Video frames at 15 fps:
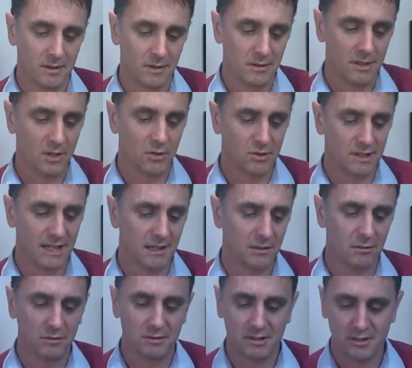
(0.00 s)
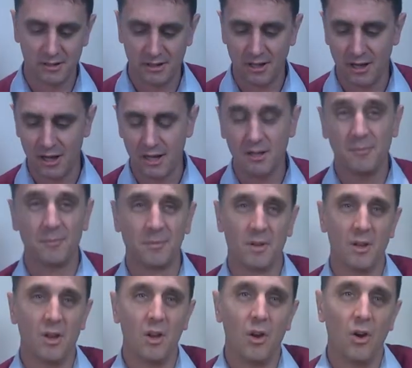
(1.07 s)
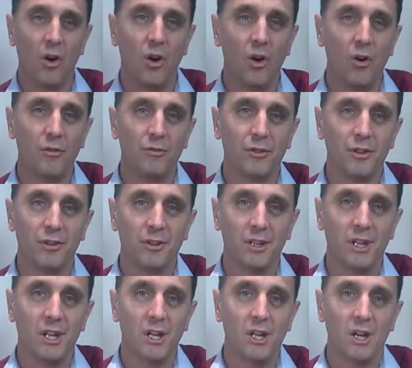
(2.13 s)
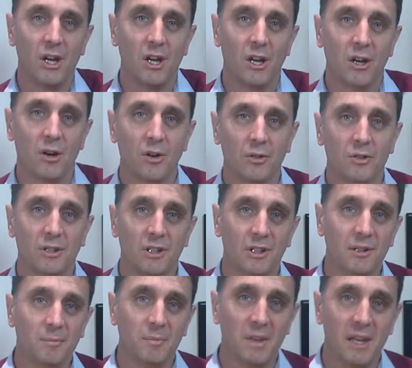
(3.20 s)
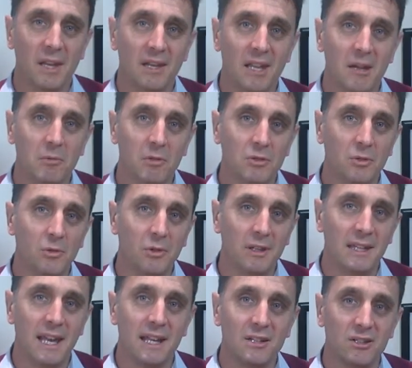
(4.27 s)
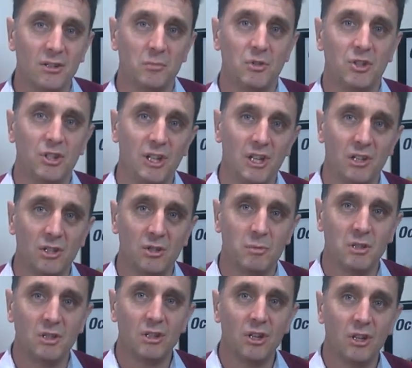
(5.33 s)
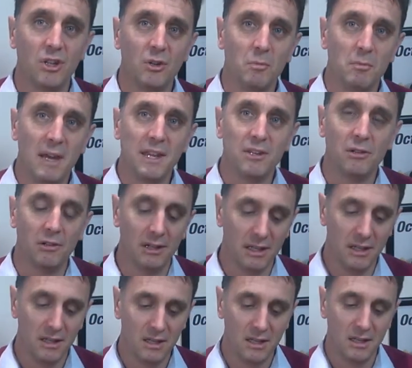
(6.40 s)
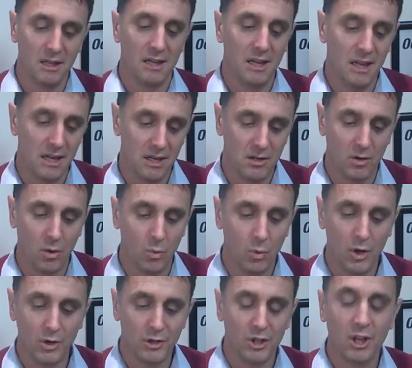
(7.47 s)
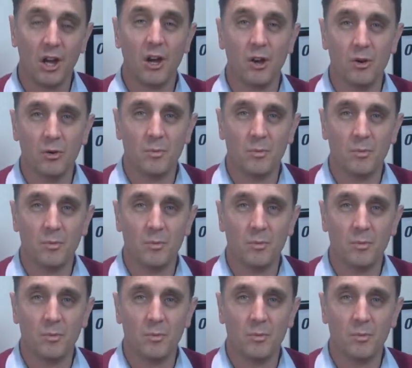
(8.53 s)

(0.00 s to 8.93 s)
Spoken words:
The octagonal design of the Octagon enables all the eggs in the machine to be turned manually in one go